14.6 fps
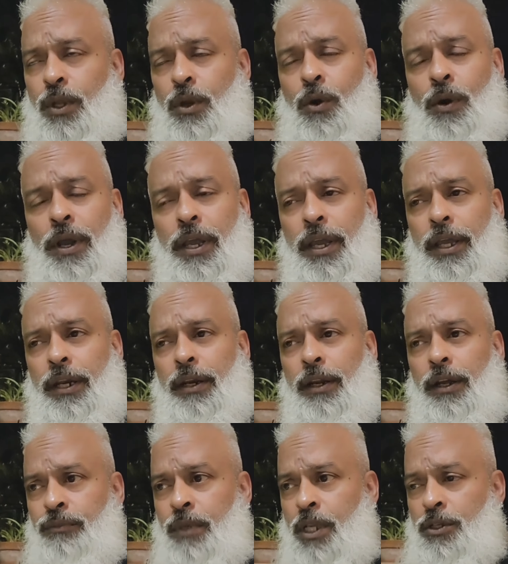go
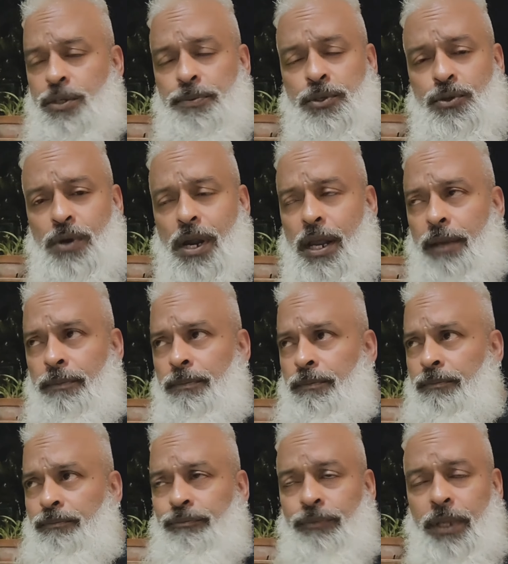ahead, subscribe,
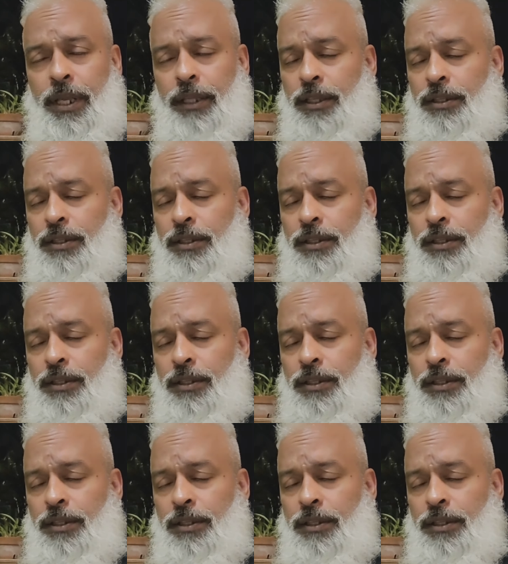hit